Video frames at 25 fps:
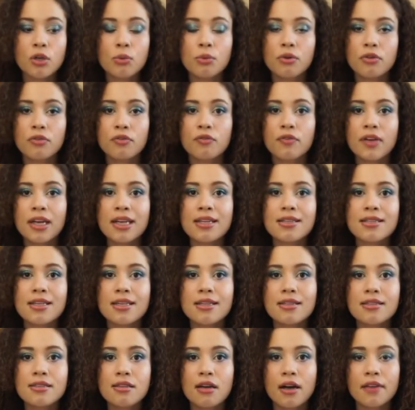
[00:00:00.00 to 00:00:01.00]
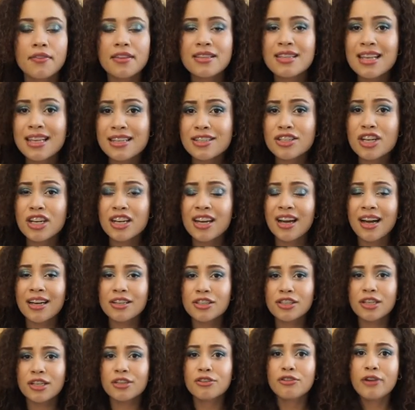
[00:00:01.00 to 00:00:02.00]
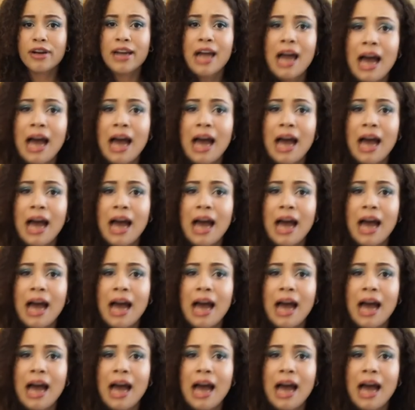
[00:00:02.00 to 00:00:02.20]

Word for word: would fit inside. This is actually a great